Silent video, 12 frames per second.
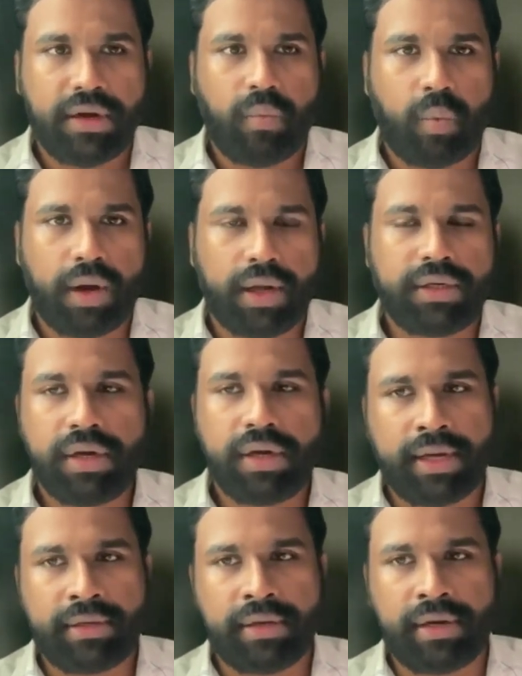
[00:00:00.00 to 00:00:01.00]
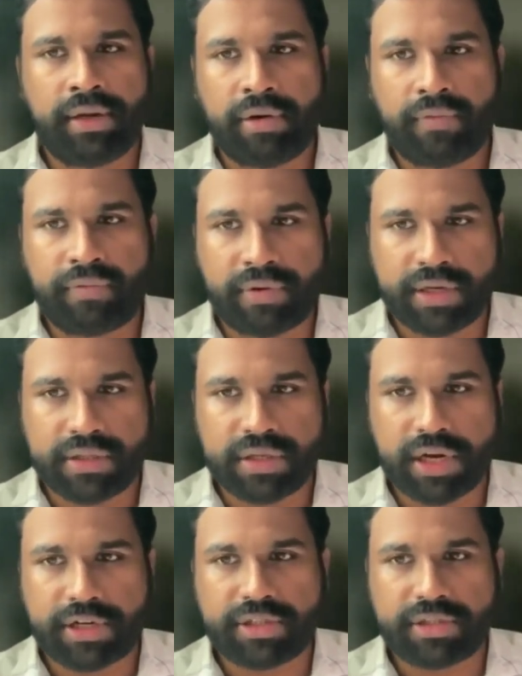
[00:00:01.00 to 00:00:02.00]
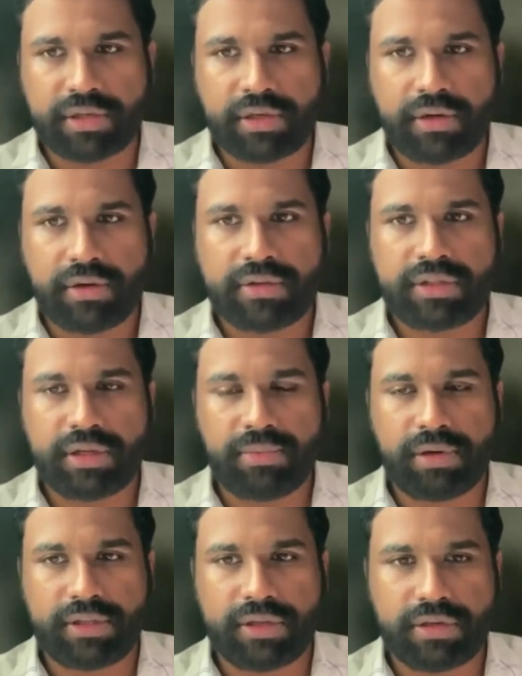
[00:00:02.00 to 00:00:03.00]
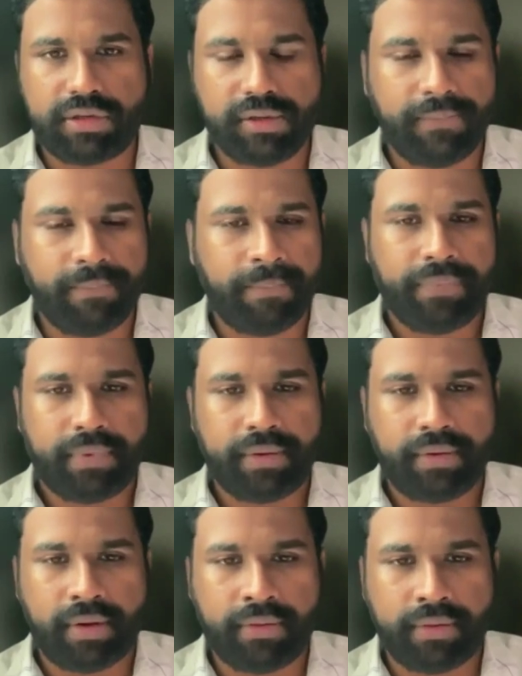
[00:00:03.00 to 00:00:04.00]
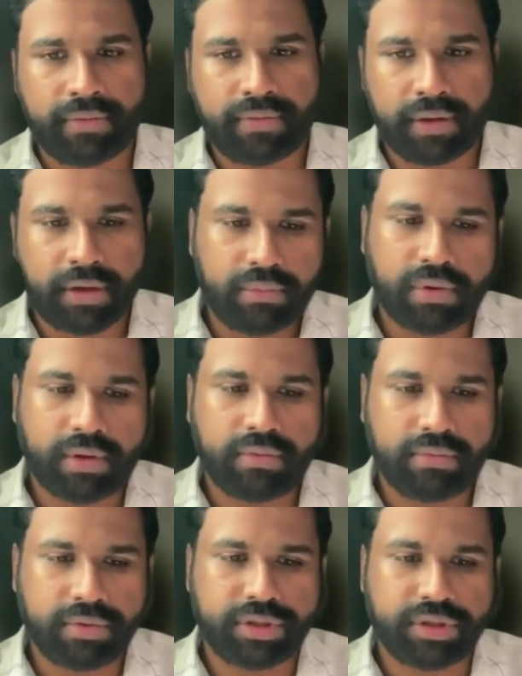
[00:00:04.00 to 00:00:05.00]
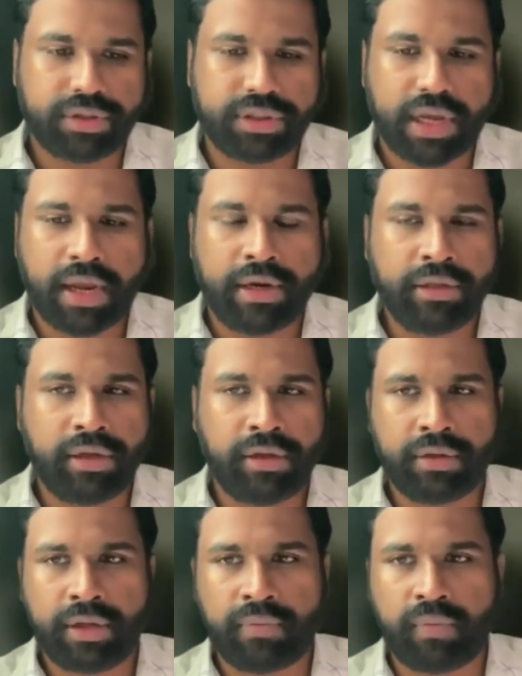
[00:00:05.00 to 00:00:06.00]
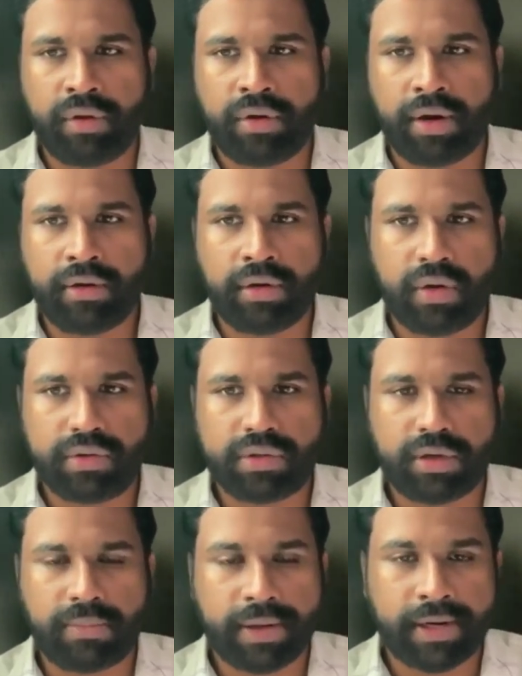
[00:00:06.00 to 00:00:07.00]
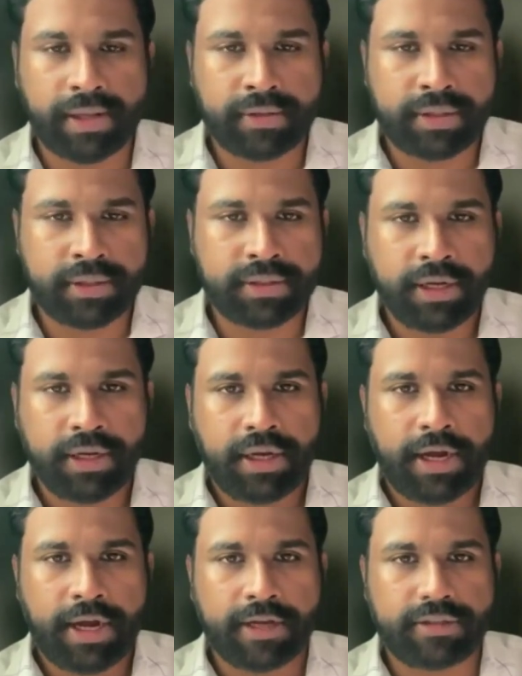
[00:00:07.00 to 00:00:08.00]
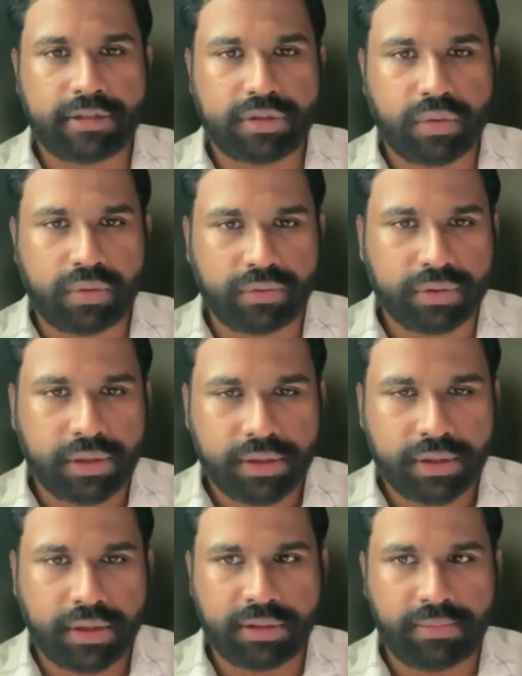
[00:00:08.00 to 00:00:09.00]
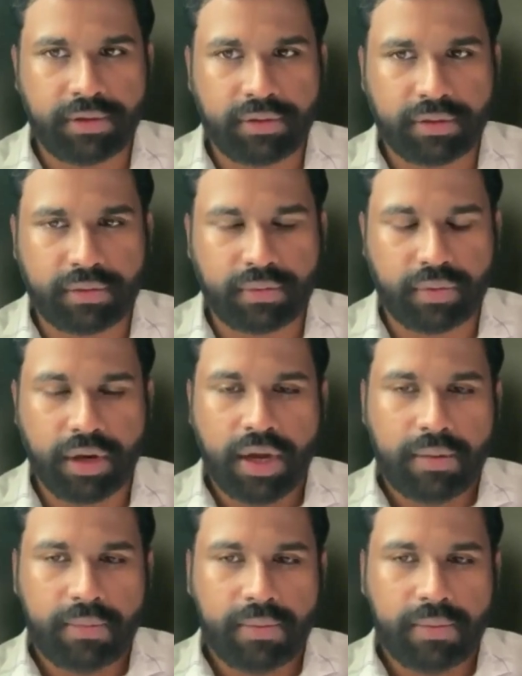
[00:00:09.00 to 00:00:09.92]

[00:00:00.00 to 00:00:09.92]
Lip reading: One at a level of transactional stabilization, and the second one, which is anything that we run downstream analytics, has its own stability too,